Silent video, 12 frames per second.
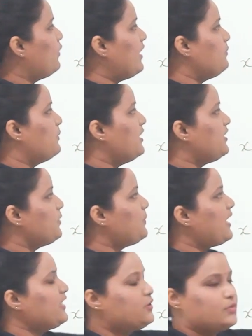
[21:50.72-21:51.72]
when
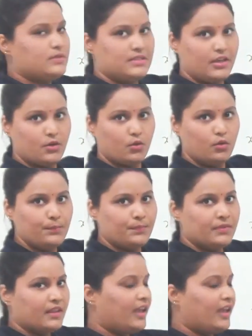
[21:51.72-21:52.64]
multiplied to 0,